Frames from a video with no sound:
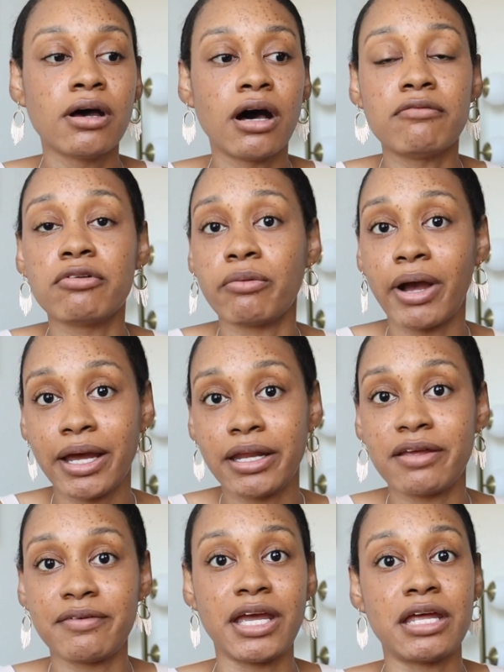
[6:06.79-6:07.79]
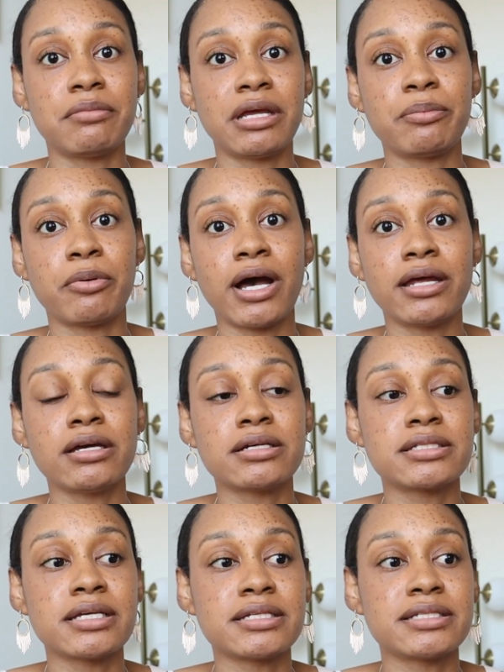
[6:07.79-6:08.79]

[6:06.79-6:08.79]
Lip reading: a variety of handmade products is